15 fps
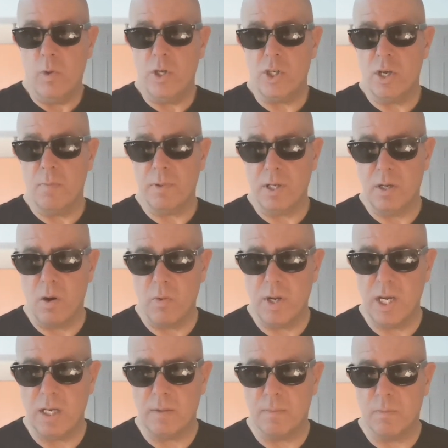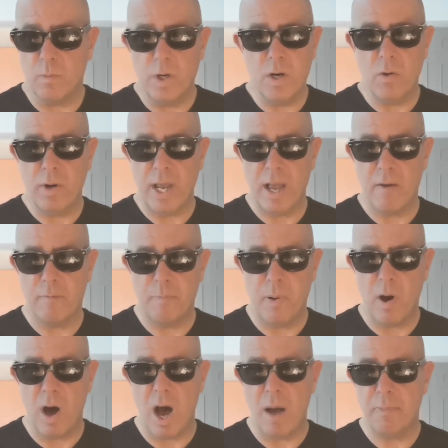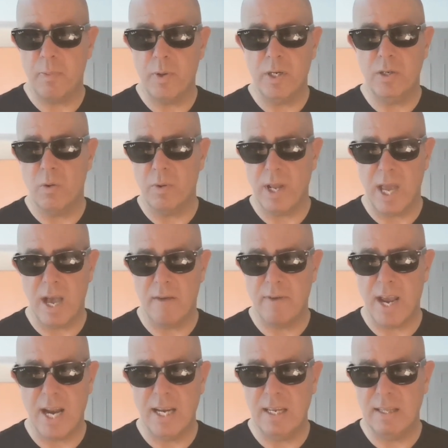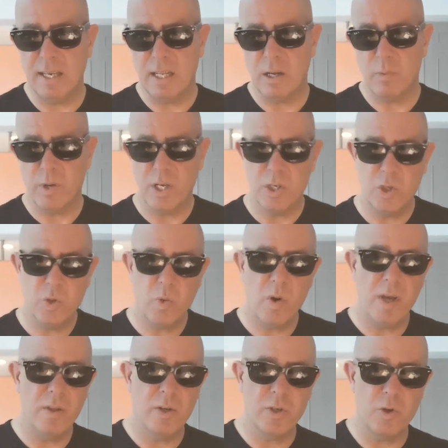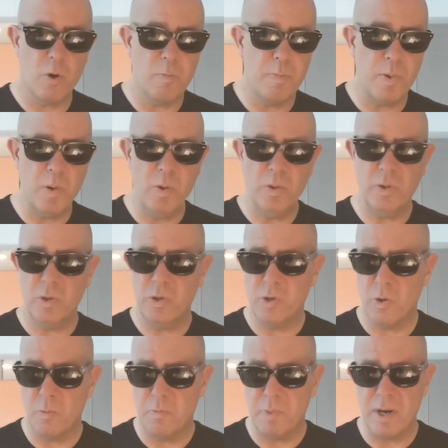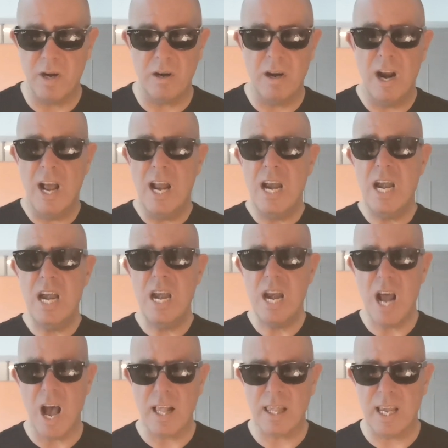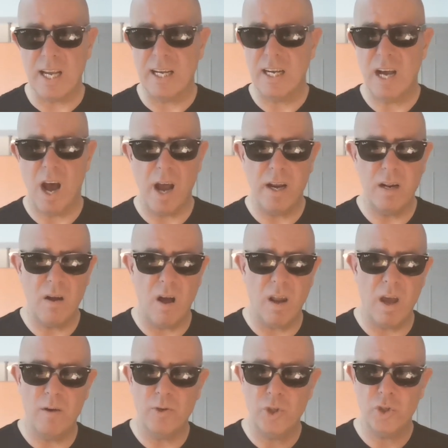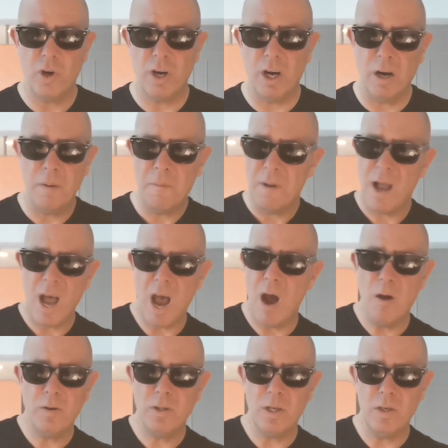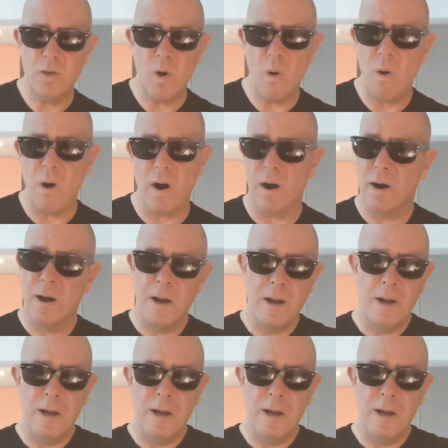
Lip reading: We simply don't eat. We don't have pop. We don't have anything that we enjoy. There's no booze. There's no beer. Nothing. Cut it all out. Sugar, out the door.